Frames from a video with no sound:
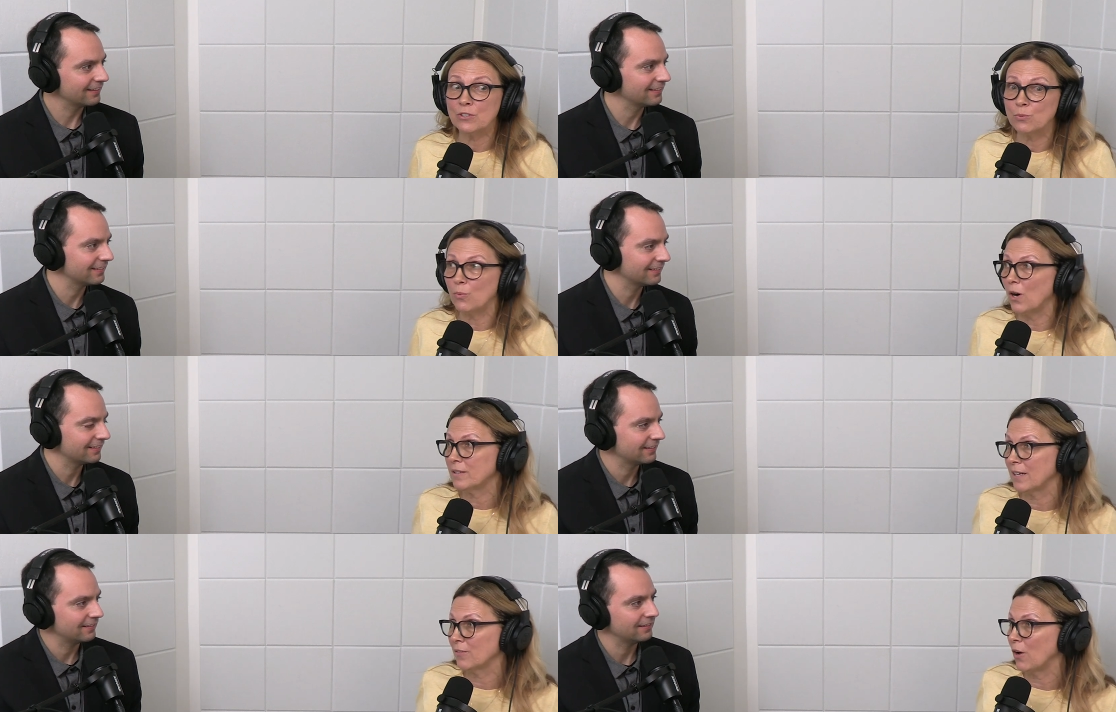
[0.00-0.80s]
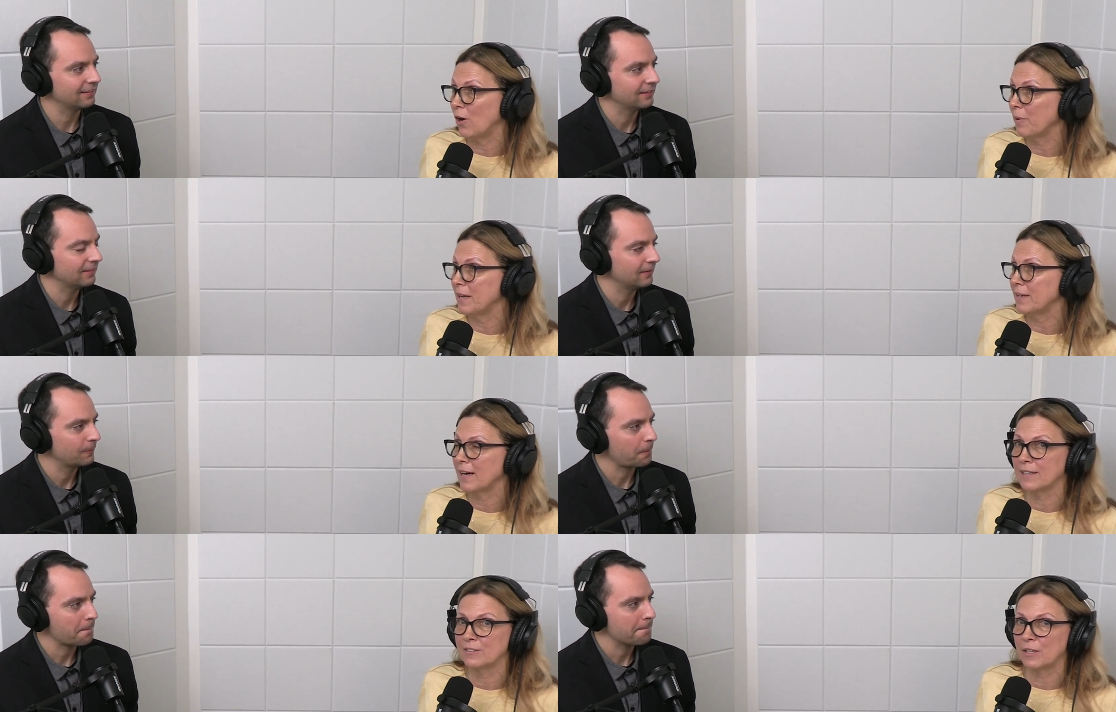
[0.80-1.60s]
Speaker 1: just walk down the hallway and
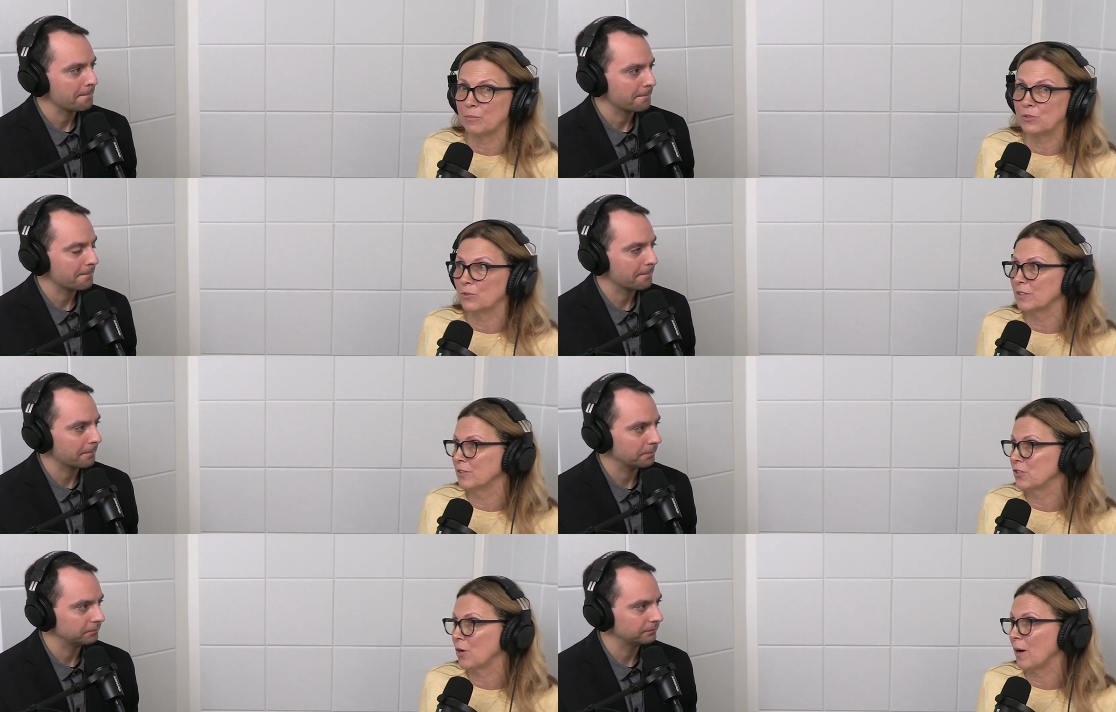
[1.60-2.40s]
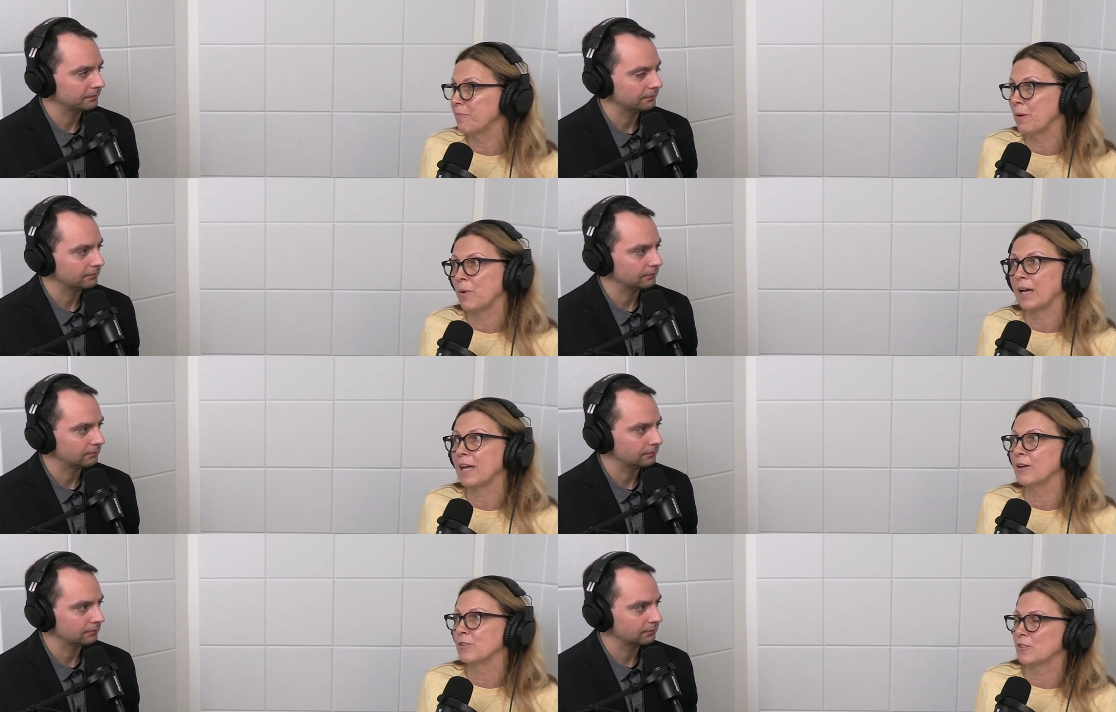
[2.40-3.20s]
knock on someone's doors and show up, then why
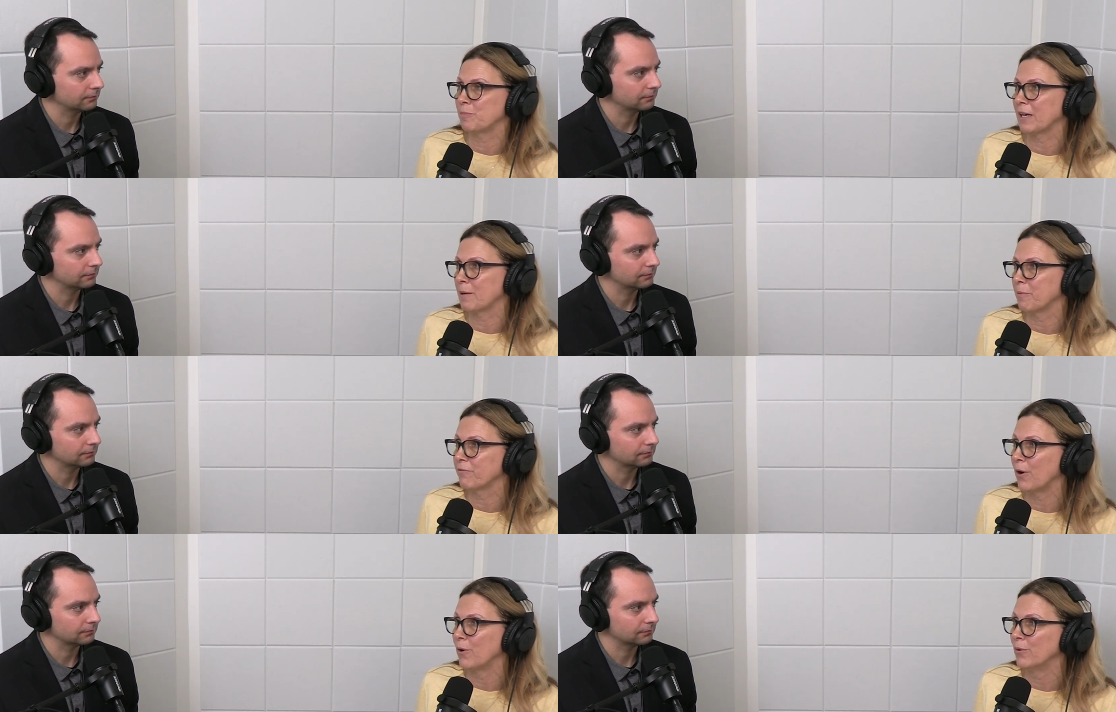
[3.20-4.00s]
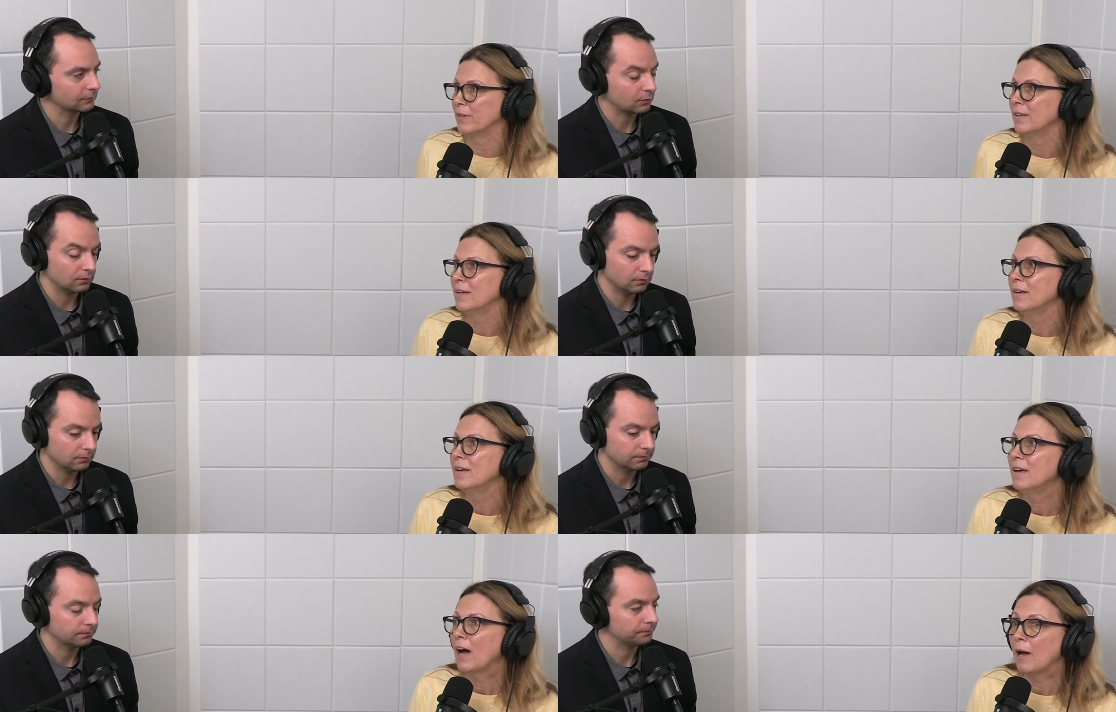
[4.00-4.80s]
can't you just pick up a phone? True.